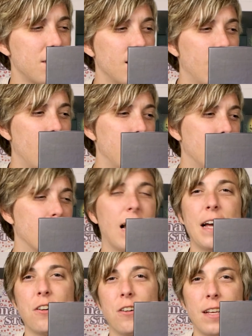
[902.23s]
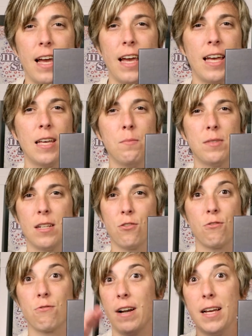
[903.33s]
stuff and lighter games
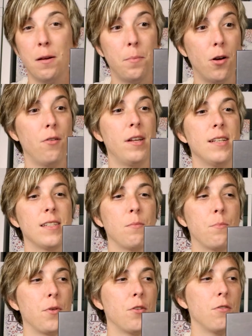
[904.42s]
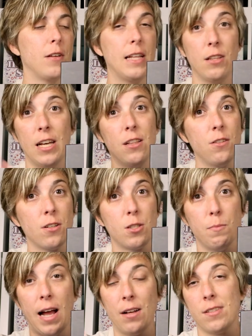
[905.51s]
and great components and beautiful, and it looks
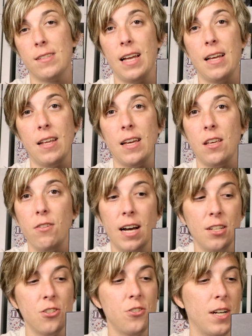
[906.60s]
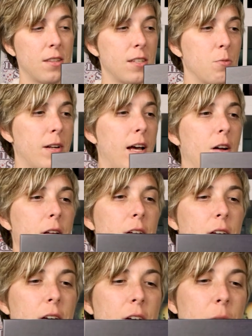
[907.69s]
outstanding, you guys should check this one out.
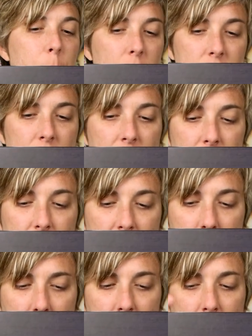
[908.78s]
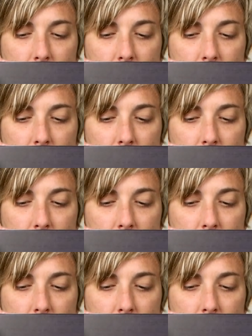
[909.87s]
But I think I'm gonna